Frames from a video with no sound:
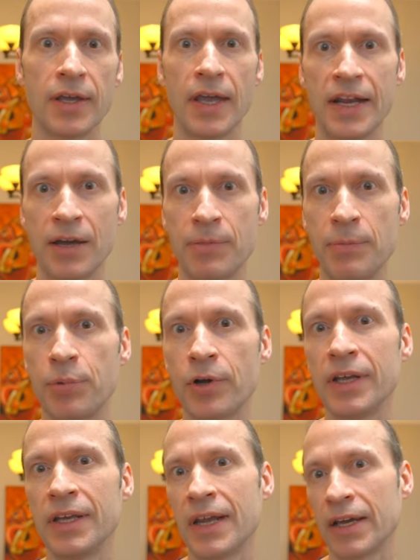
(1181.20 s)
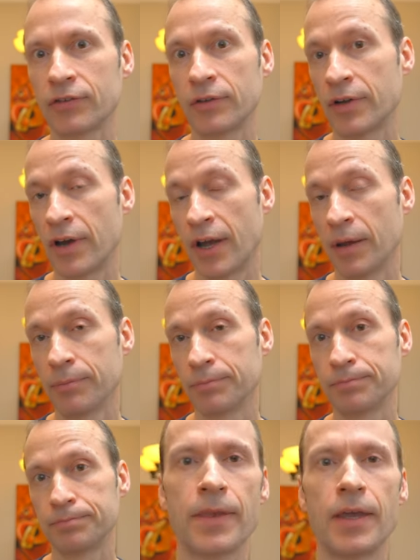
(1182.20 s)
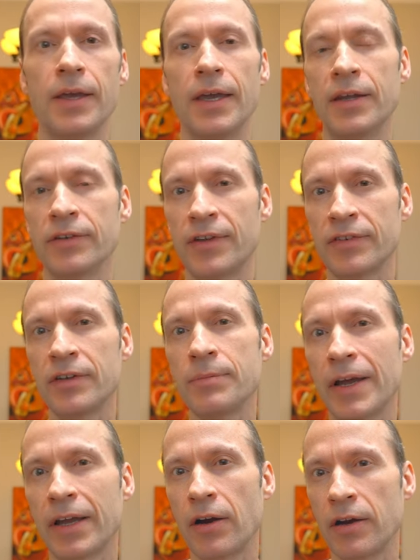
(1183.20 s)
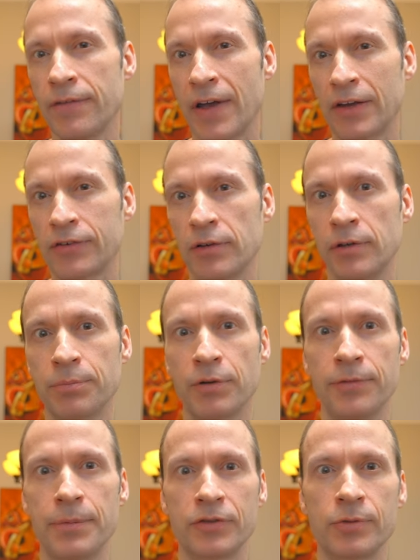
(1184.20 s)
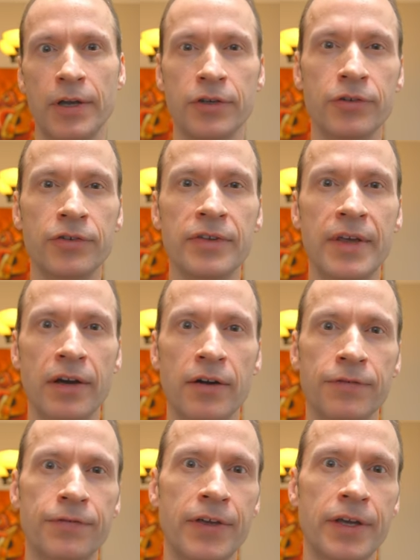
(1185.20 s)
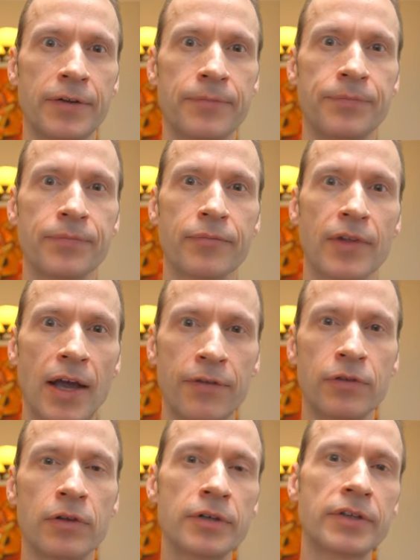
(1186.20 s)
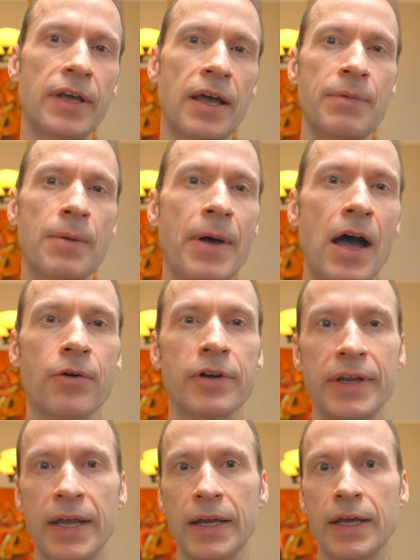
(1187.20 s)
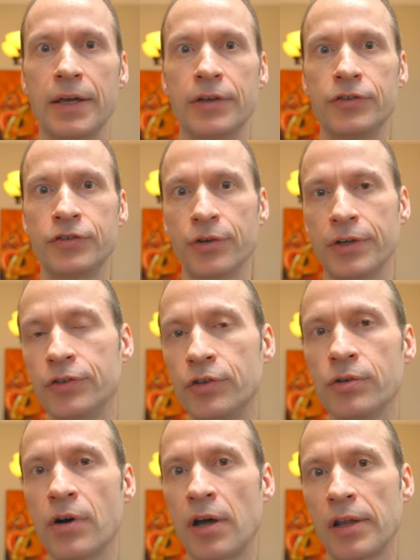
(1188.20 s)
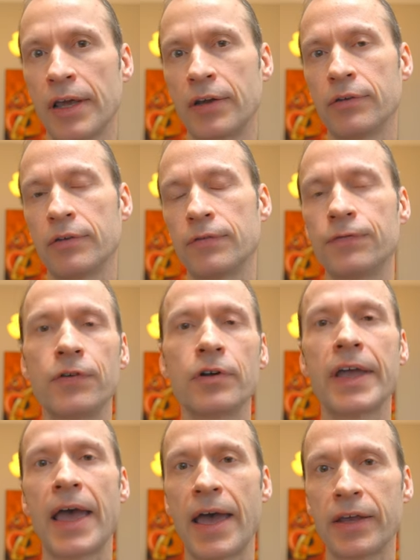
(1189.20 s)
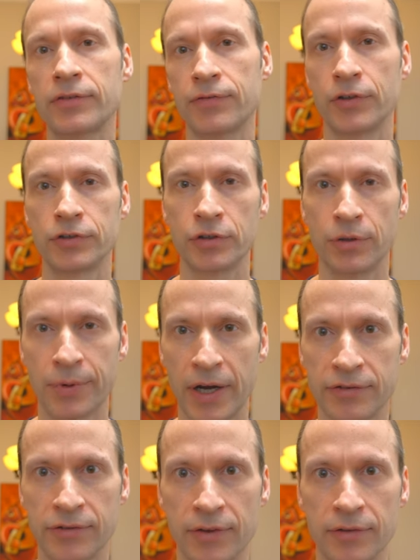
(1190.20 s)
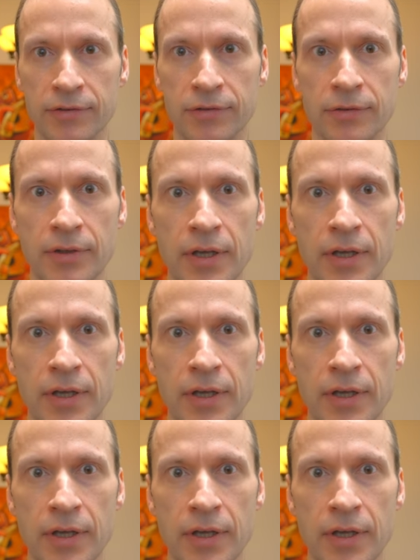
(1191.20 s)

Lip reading: And I've been putting in extra time. In assessing my cardiovascular improvements while using the Airofit, I've looked at my power data during 2 all-out full gas virtual races.